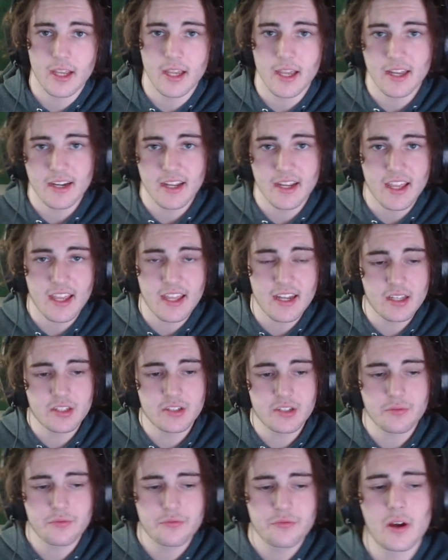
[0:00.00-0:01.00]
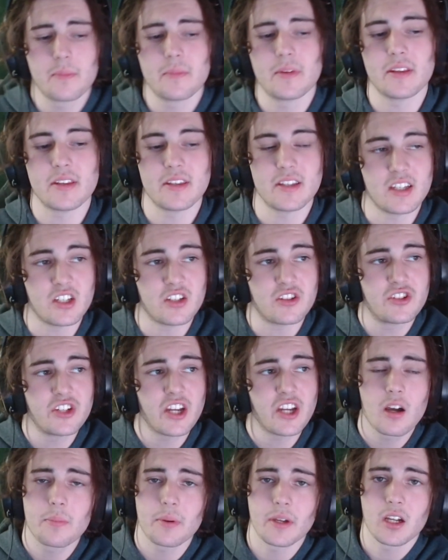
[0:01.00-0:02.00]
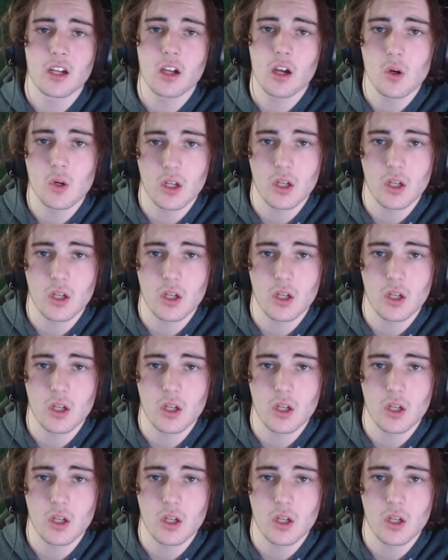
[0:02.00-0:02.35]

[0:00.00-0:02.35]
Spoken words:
and it is from the Jacob & Co.